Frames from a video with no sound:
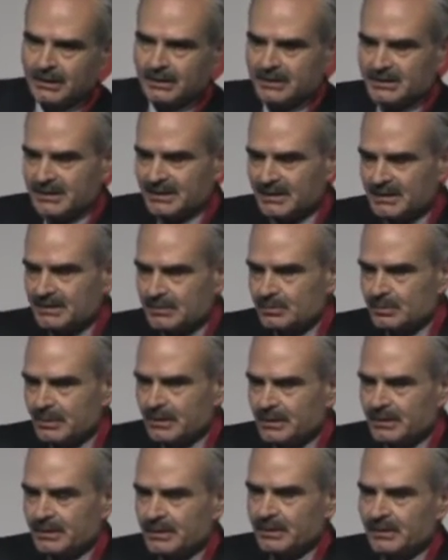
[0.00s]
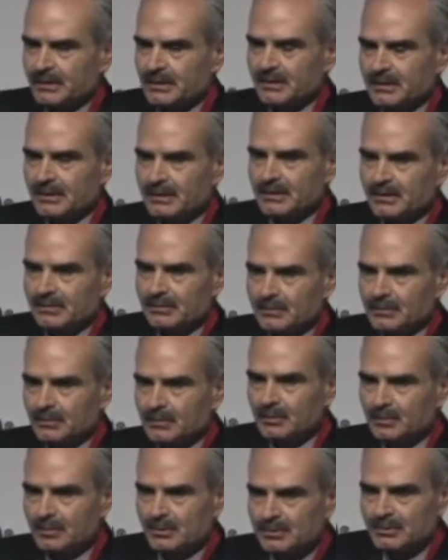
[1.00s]
The cells were
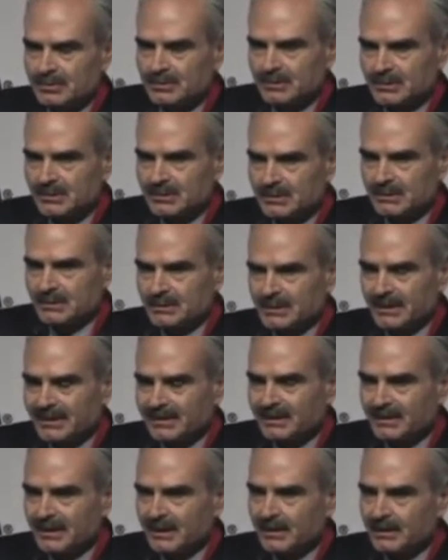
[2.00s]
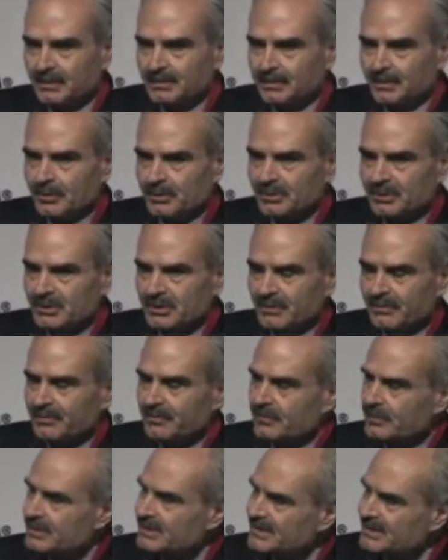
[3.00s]
almost entirely positive
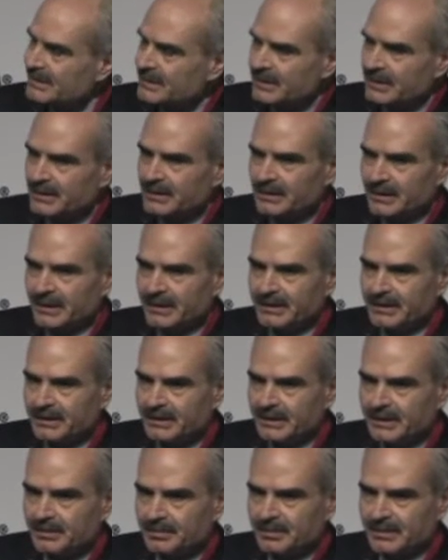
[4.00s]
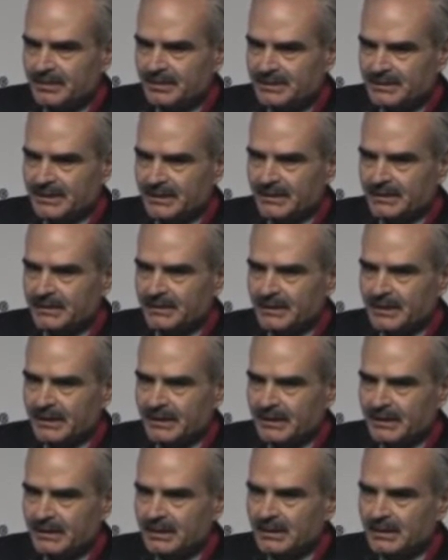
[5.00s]
for c-KIT, 88%,
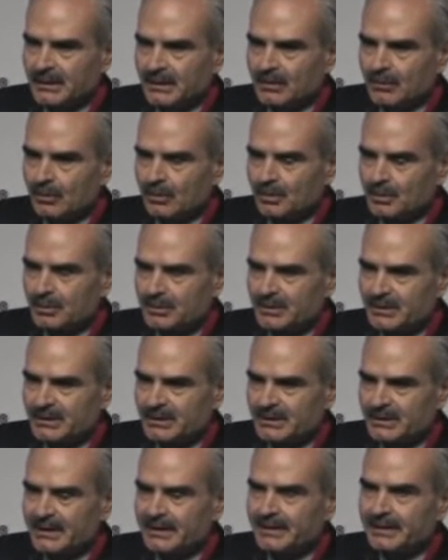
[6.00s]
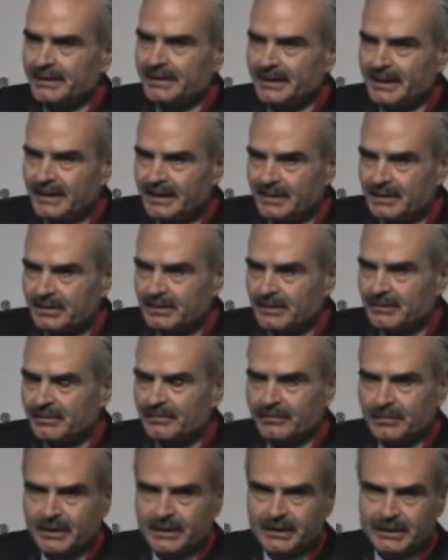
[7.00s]
and almost entirely
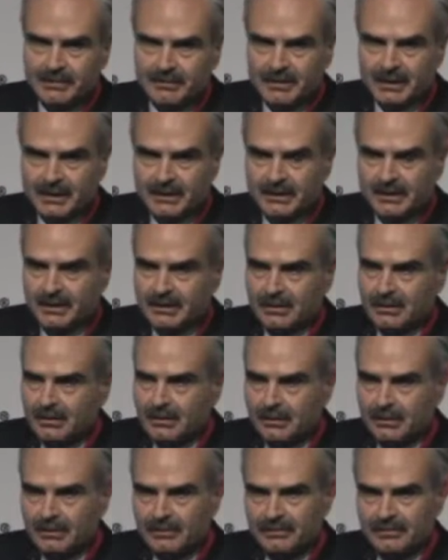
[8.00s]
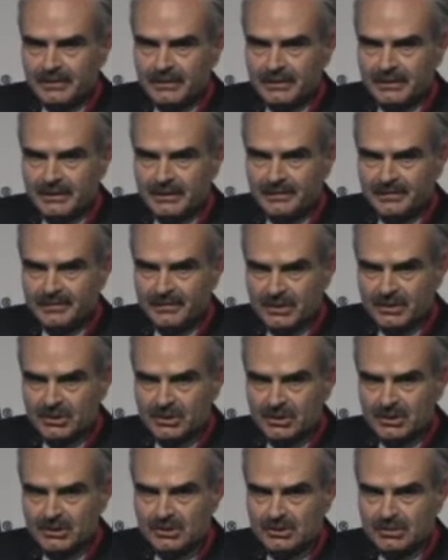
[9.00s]
negative for any marker of
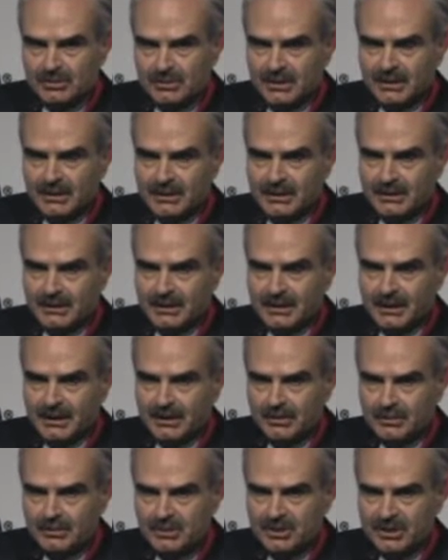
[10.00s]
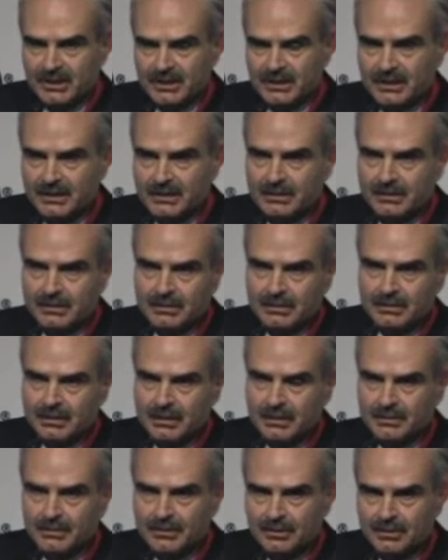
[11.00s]
differentiation, either cardiogenic or
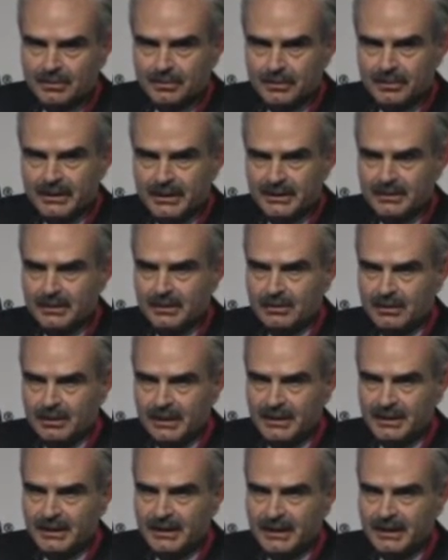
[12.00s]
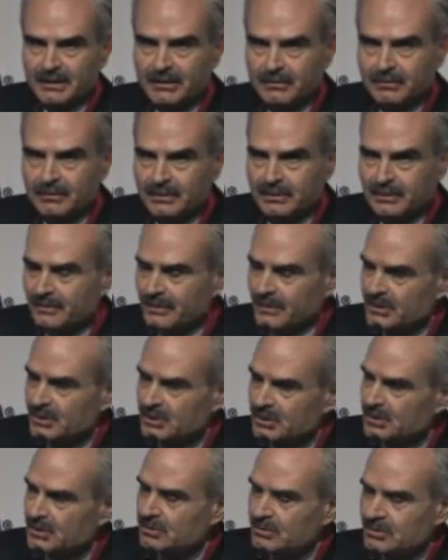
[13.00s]
hematopoietic or any kind of
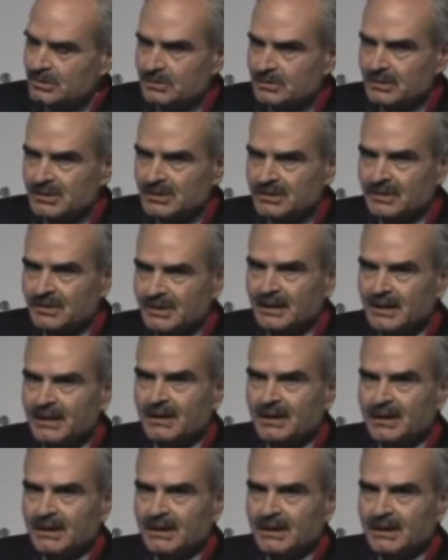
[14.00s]
differentiation. So these are